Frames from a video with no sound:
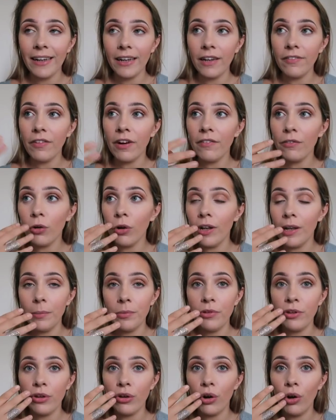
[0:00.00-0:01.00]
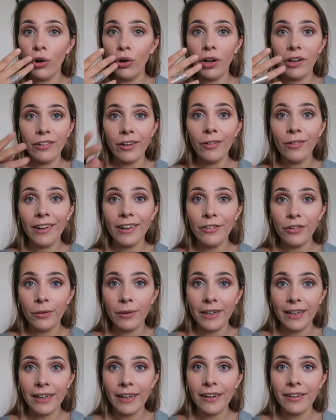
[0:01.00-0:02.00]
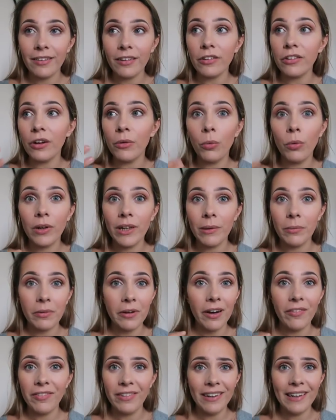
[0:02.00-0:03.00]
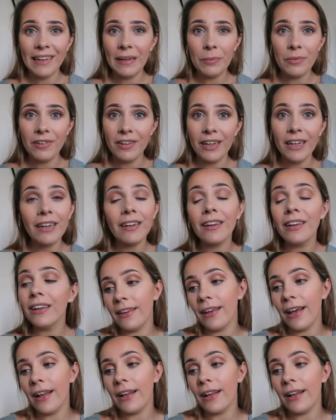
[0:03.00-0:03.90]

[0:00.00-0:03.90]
and if I've got lipstick on I don't like doing it because I don't want him covered in lipstick,